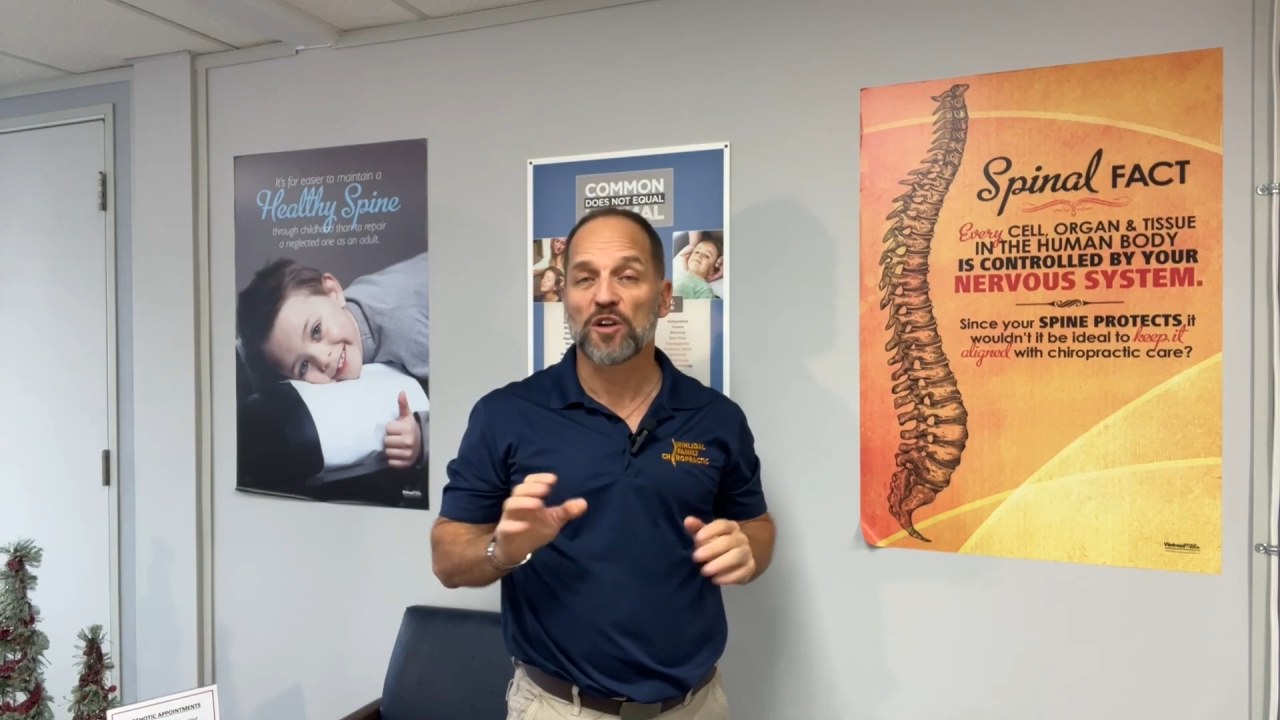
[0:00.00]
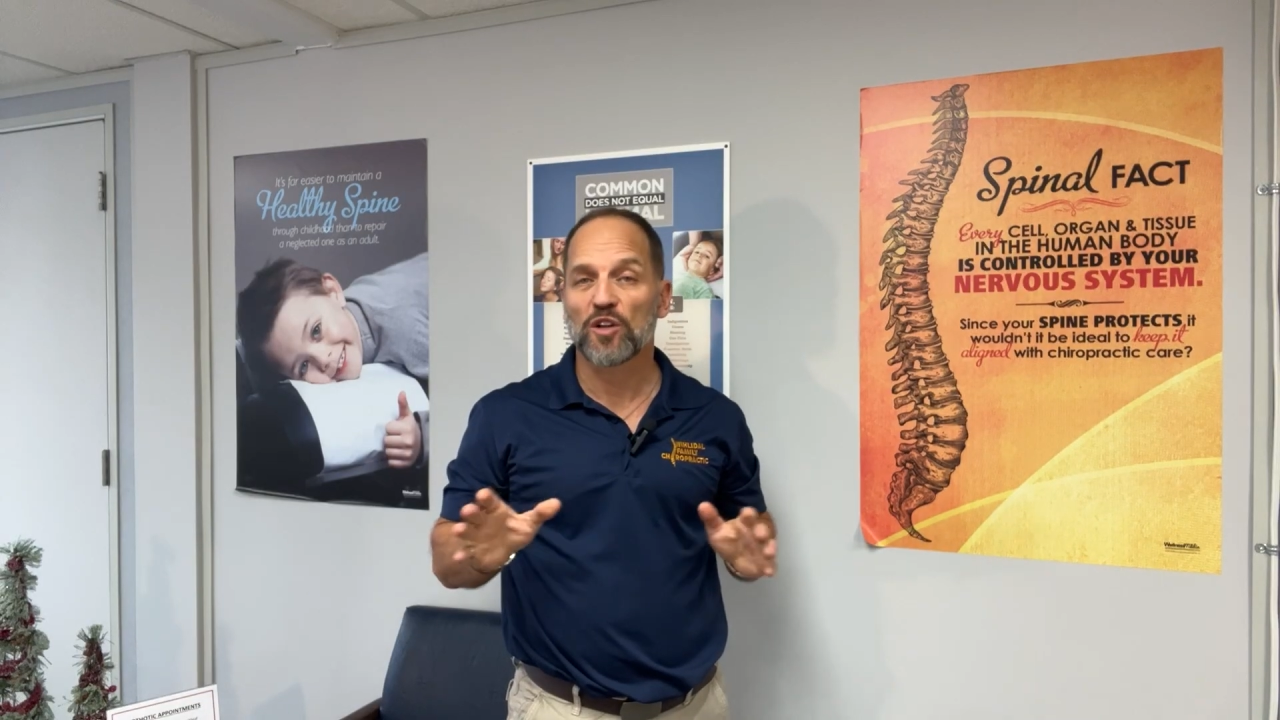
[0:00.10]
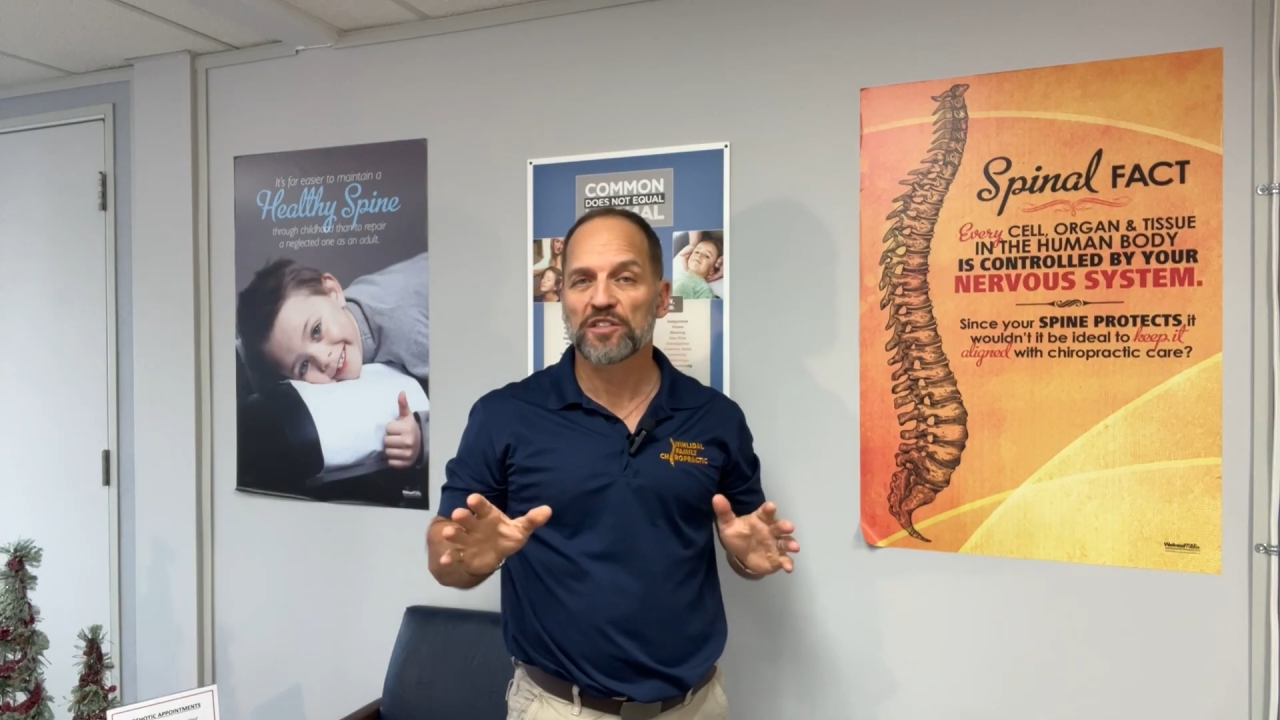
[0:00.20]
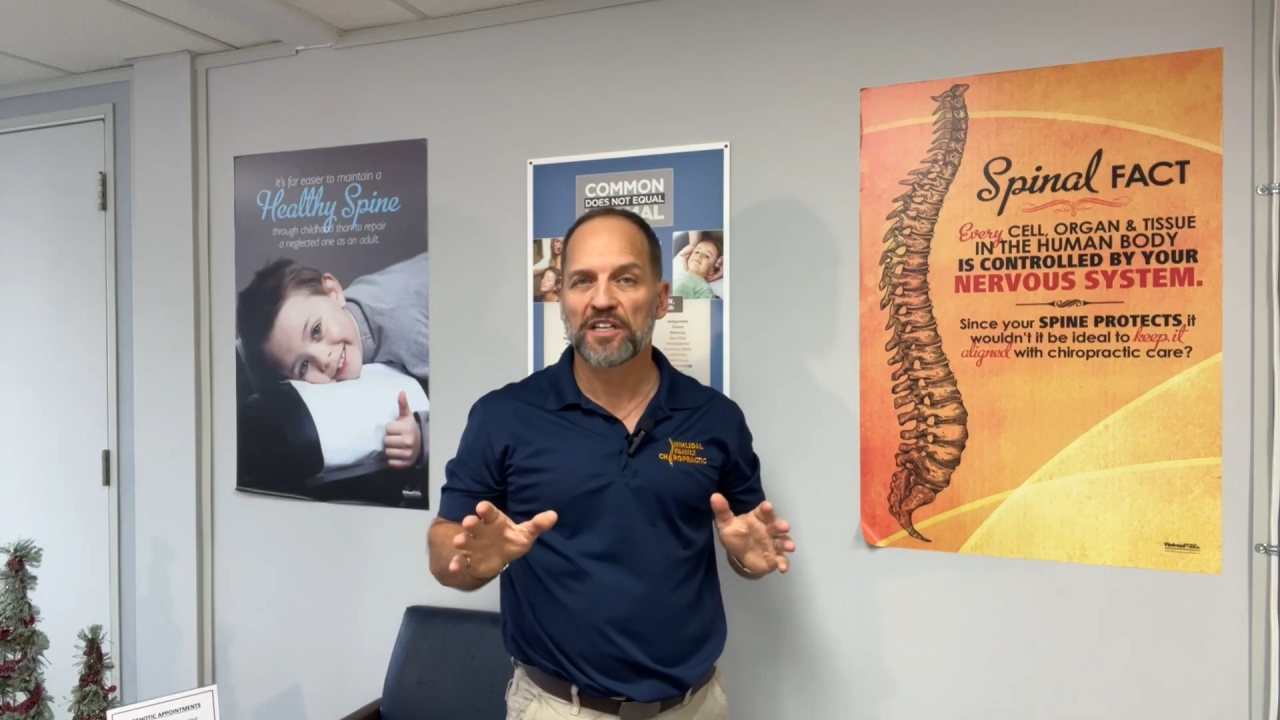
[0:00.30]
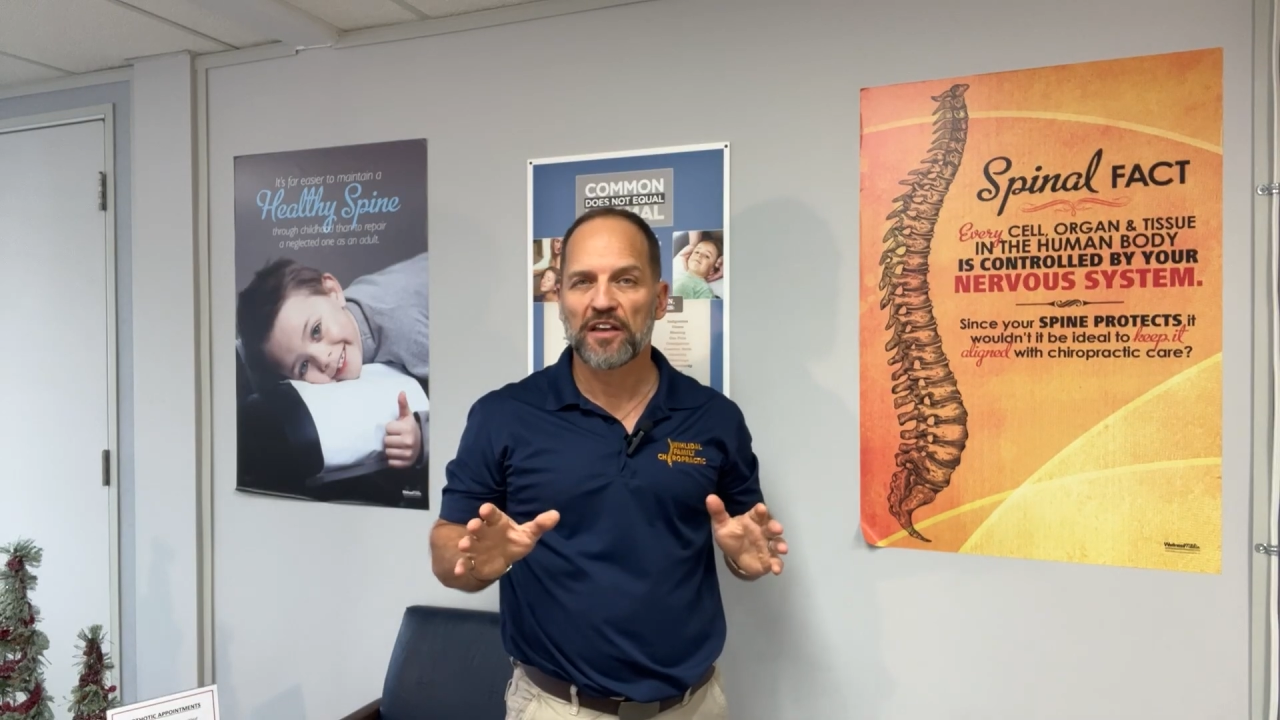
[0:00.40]

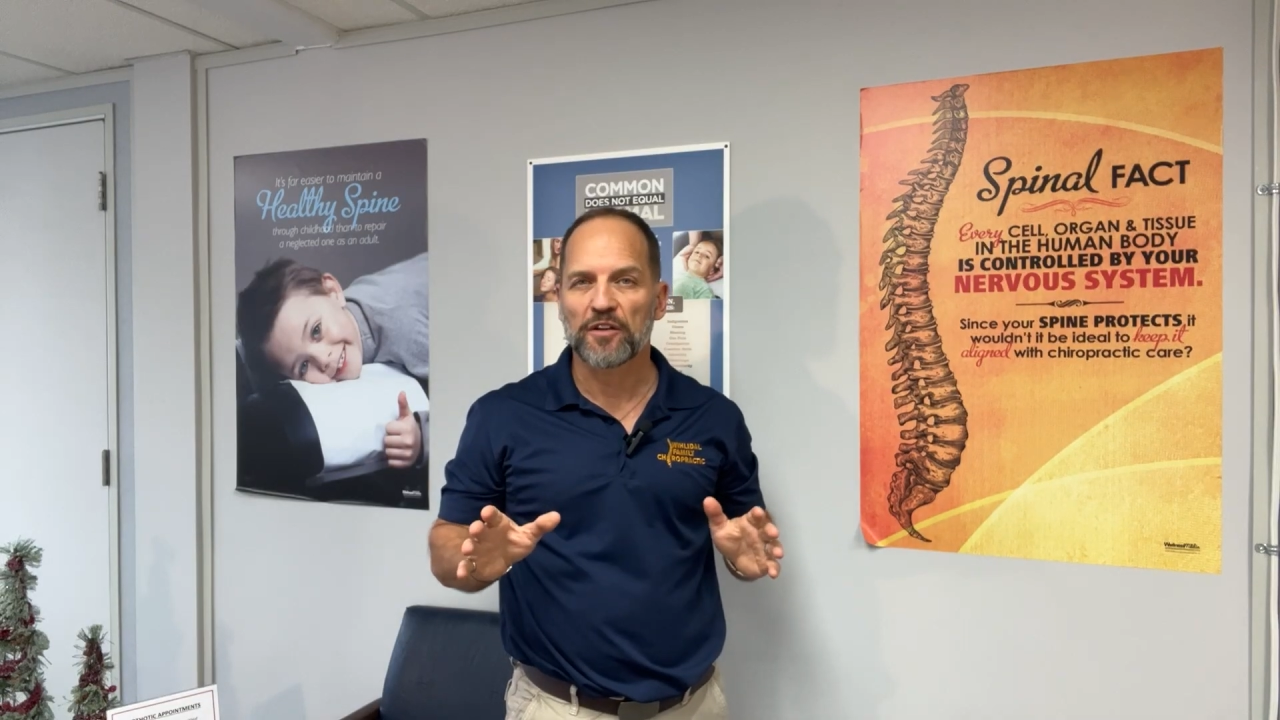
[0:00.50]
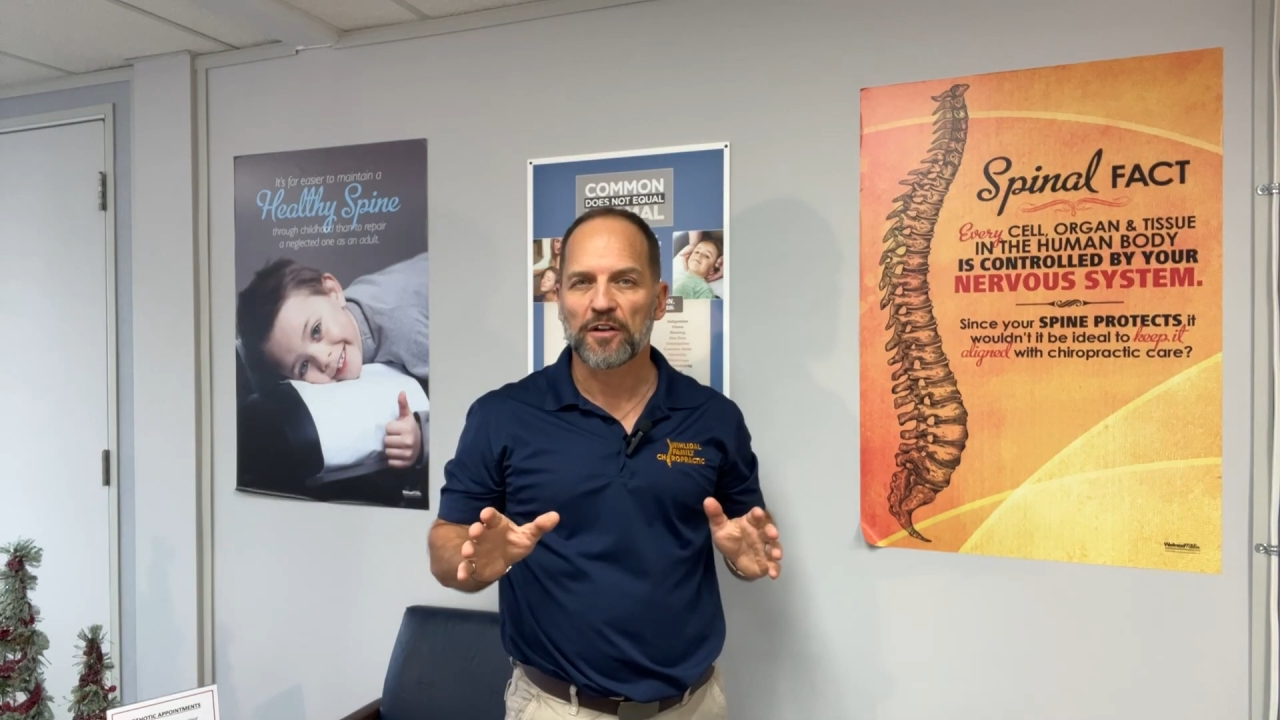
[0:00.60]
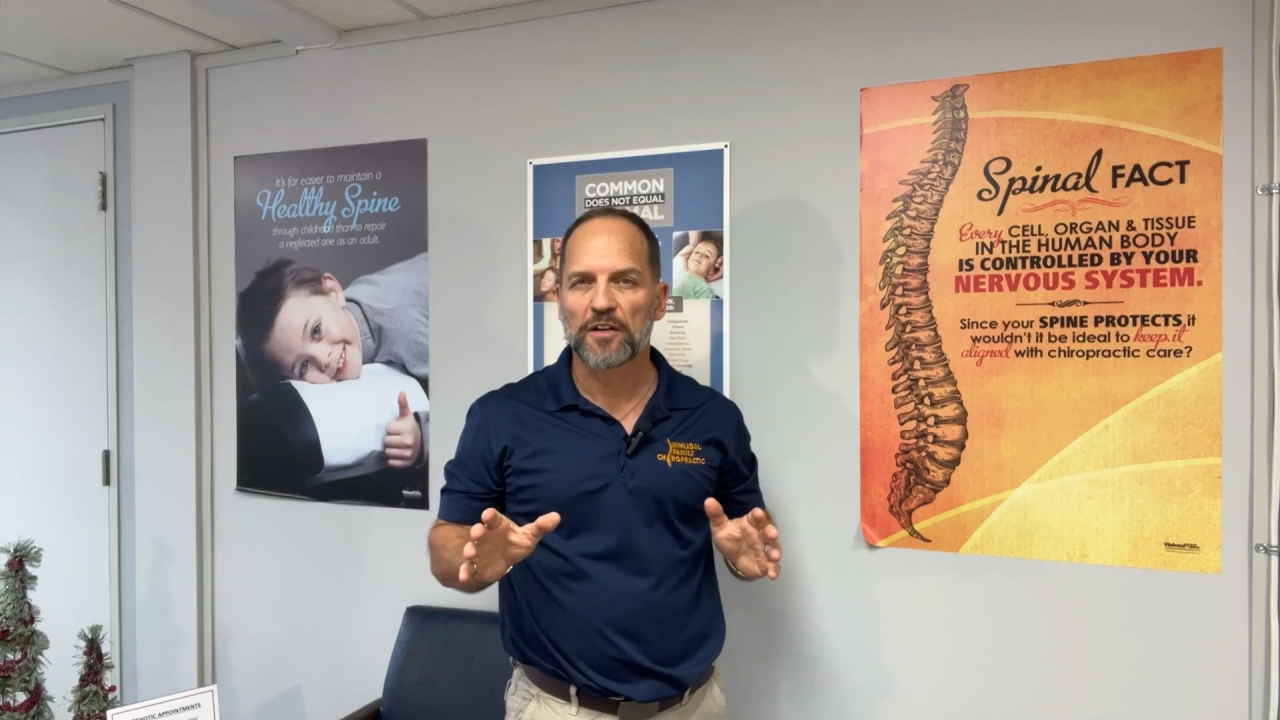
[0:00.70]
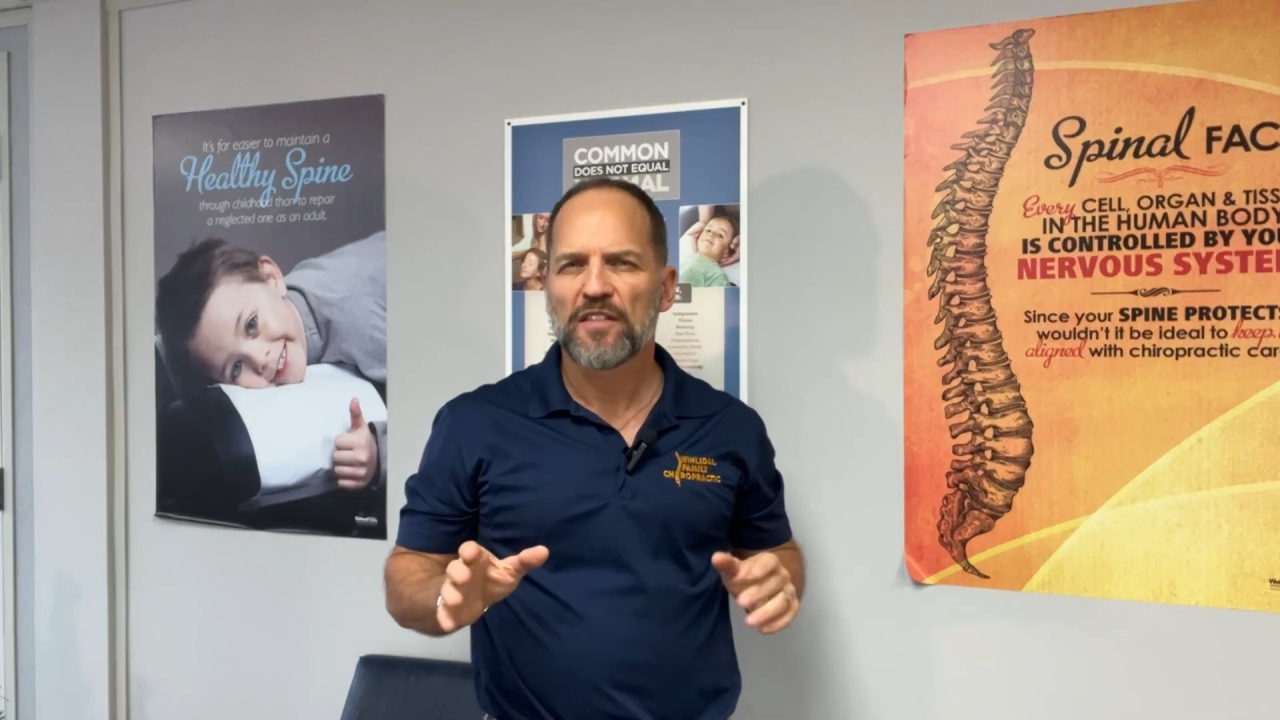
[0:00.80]
altogether.